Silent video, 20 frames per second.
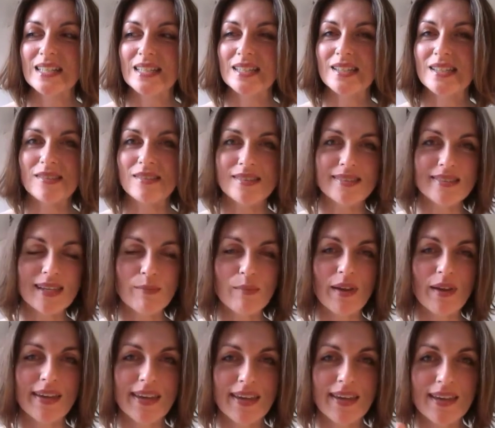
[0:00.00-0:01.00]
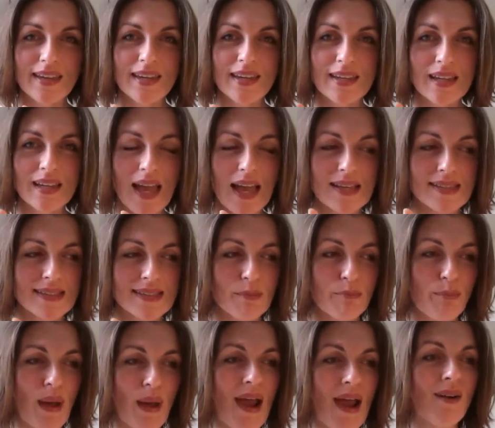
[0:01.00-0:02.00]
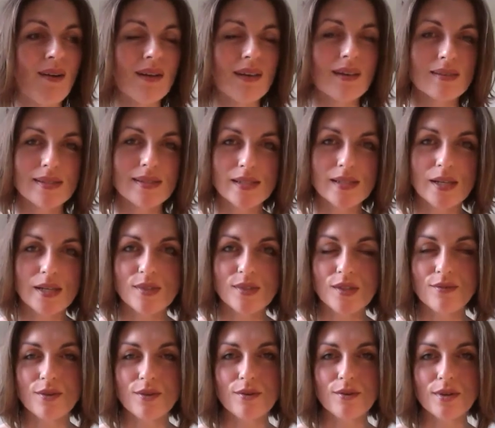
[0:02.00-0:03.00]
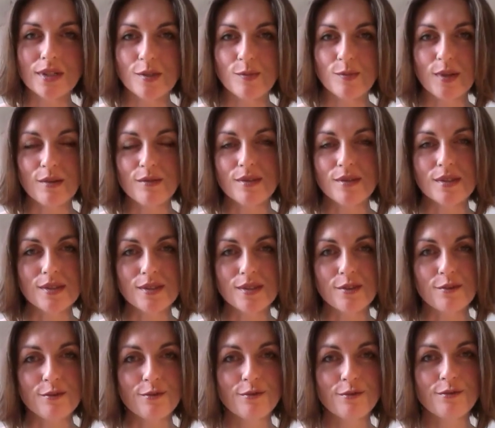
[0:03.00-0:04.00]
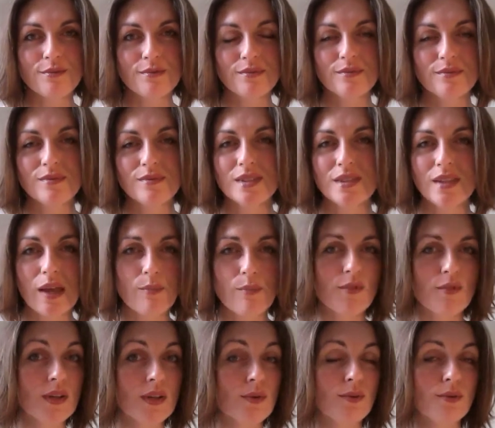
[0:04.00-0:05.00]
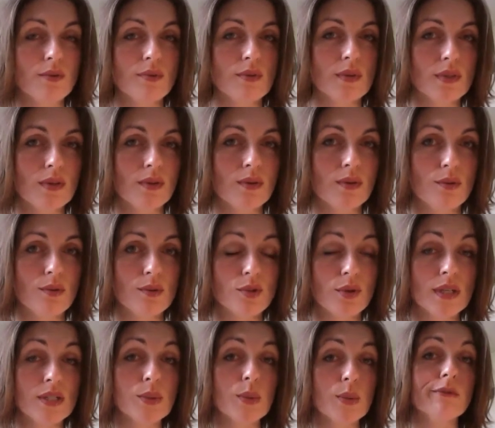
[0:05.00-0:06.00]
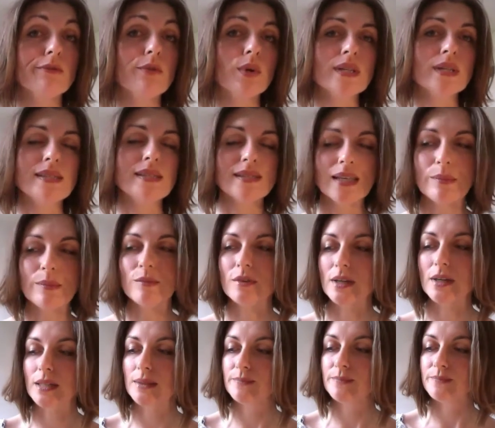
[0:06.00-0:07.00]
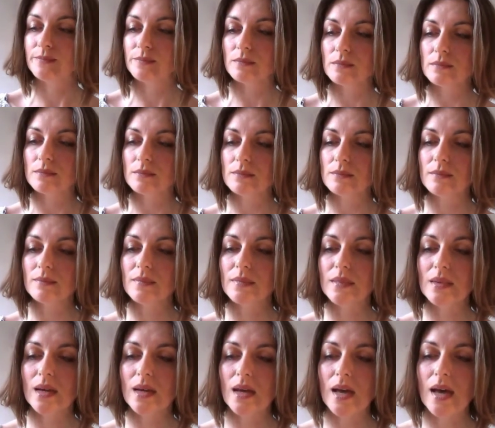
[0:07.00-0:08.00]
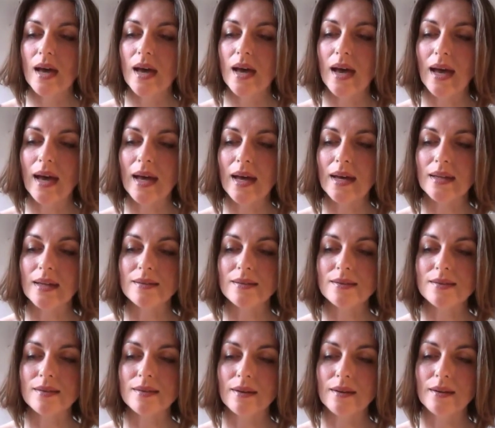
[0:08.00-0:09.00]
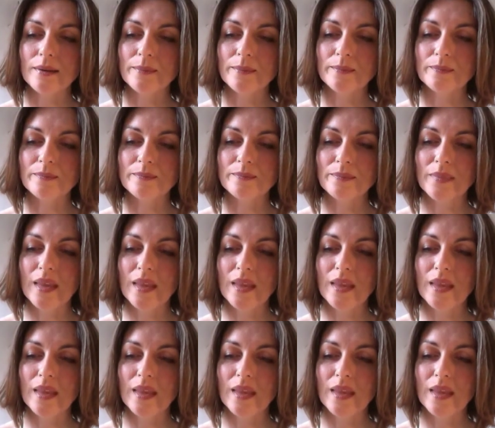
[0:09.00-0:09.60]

does seem like it has some parallels in terms of your experience of stammering or trying to avoid stammering. And